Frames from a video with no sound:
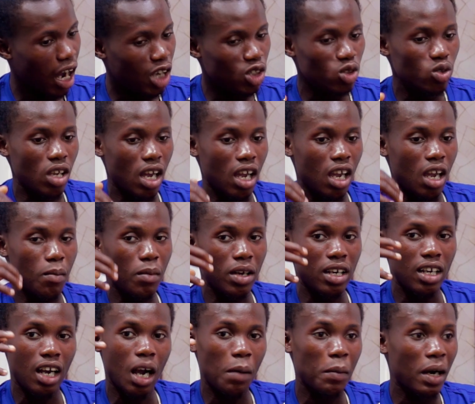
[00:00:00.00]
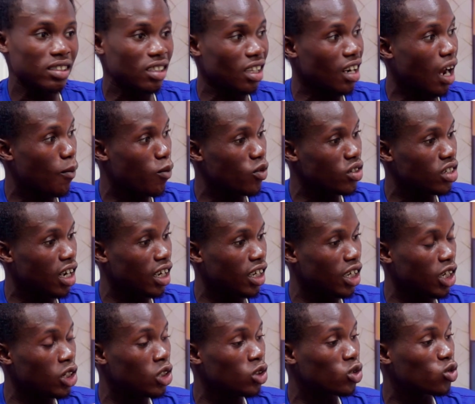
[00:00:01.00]
as Bane Kamata Napunya
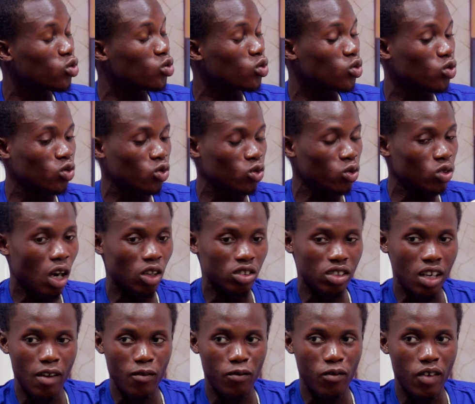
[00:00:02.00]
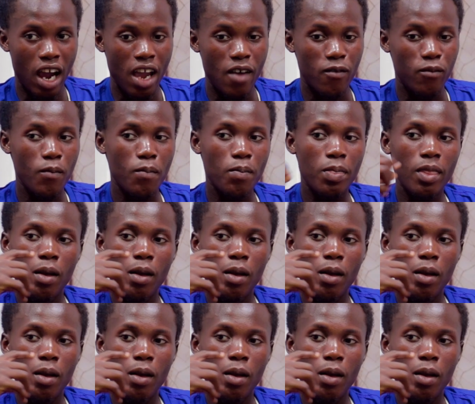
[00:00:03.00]
in 2005.